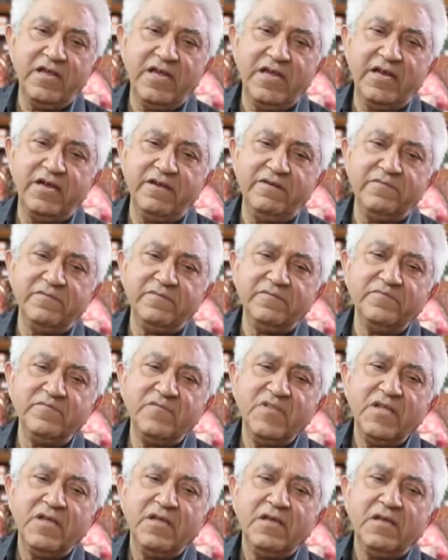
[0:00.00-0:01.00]
had
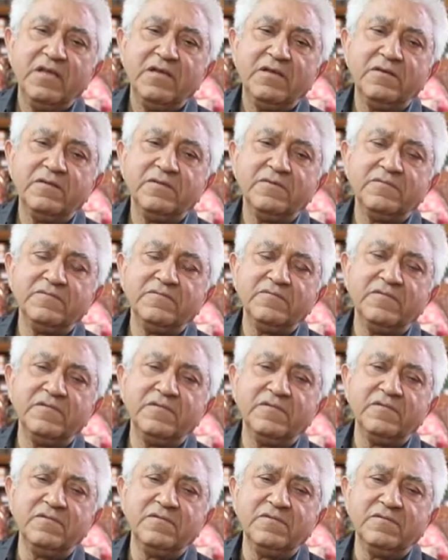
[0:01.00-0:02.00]

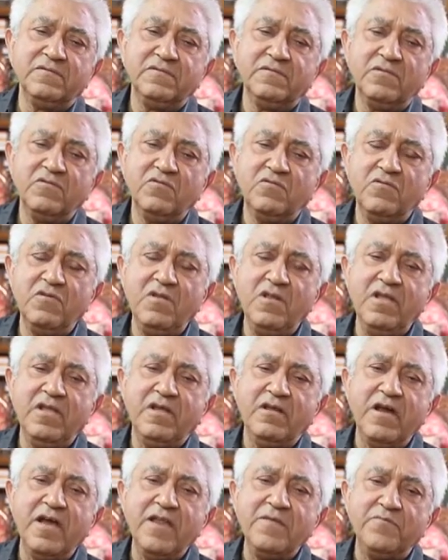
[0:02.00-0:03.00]
um, only
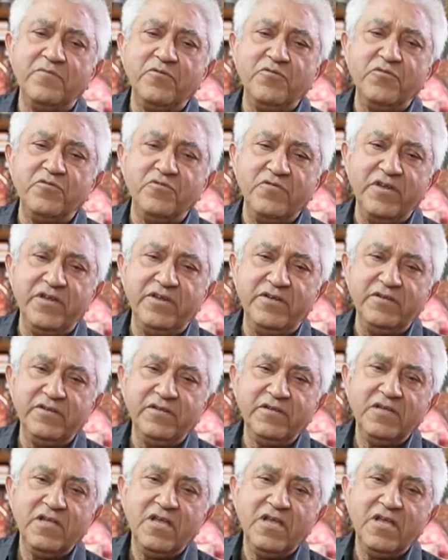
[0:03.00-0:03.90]
Kanpur unit.